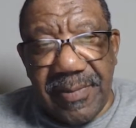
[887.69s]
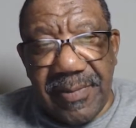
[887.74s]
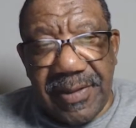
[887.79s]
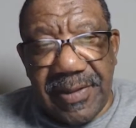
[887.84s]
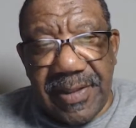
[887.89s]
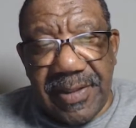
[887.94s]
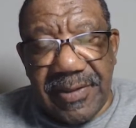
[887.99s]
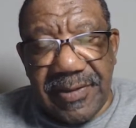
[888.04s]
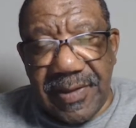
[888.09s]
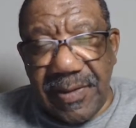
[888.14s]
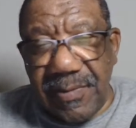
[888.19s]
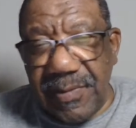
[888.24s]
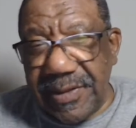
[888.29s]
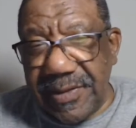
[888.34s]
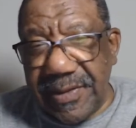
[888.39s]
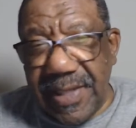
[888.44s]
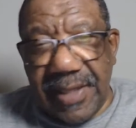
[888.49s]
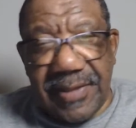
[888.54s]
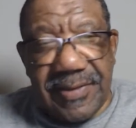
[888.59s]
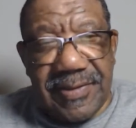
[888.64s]
but they say it's
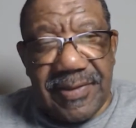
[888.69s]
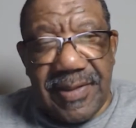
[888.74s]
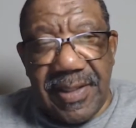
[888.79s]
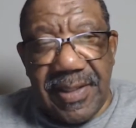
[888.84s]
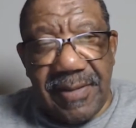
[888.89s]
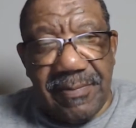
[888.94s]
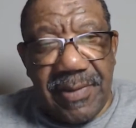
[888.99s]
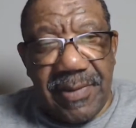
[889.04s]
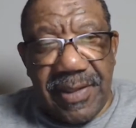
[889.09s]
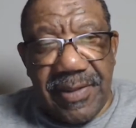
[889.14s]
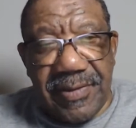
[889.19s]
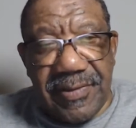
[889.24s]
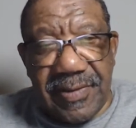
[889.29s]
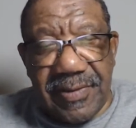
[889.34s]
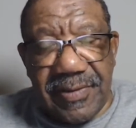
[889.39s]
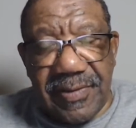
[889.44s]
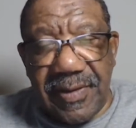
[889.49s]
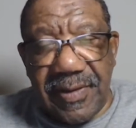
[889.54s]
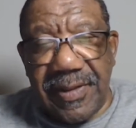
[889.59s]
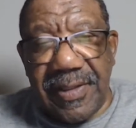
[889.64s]
got to stay in place
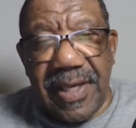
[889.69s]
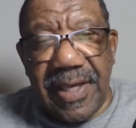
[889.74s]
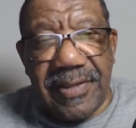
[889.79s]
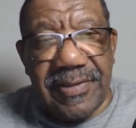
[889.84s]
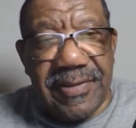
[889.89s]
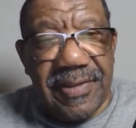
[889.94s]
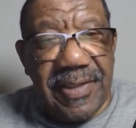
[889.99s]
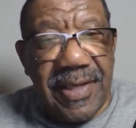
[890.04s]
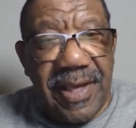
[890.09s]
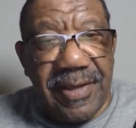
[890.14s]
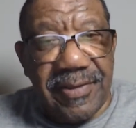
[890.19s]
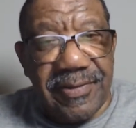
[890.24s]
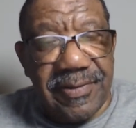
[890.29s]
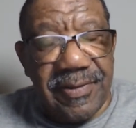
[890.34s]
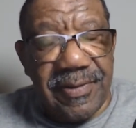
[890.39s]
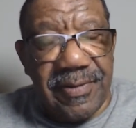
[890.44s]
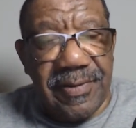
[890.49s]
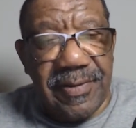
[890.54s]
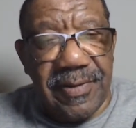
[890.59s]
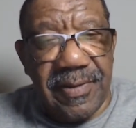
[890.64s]
until the next
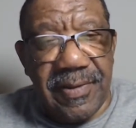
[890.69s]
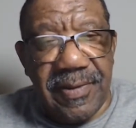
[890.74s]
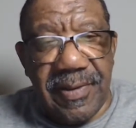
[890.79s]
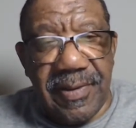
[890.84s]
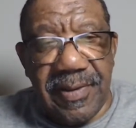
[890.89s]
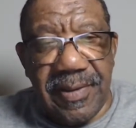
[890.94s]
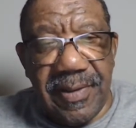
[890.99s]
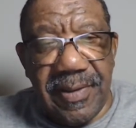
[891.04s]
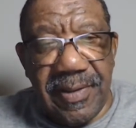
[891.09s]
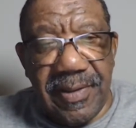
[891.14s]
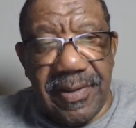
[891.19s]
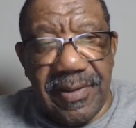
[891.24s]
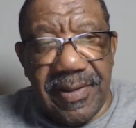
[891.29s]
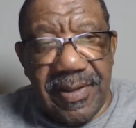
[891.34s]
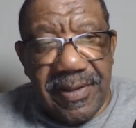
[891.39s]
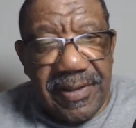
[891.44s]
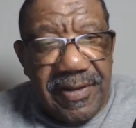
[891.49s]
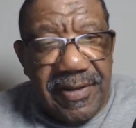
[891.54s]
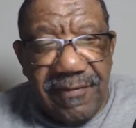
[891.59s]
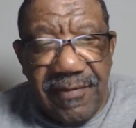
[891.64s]
election. They're
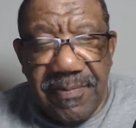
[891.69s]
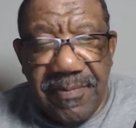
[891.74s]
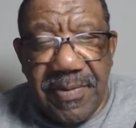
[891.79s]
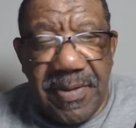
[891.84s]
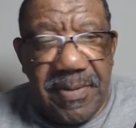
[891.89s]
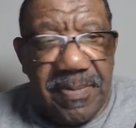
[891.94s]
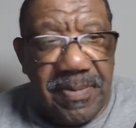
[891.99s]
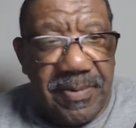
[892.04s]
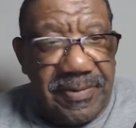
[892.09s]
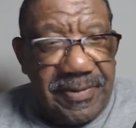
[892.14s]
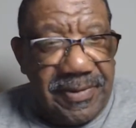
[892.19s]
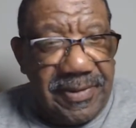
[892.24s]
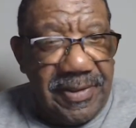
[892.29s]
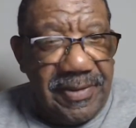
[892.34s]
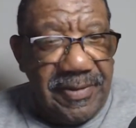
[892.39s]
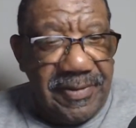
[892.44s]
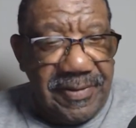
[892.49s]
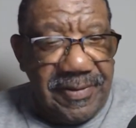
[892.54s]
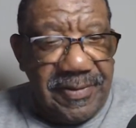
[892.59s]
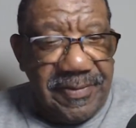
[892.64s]
giving people
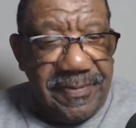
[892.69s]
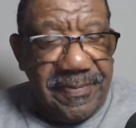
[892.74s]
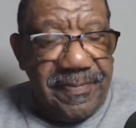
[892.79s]
seats.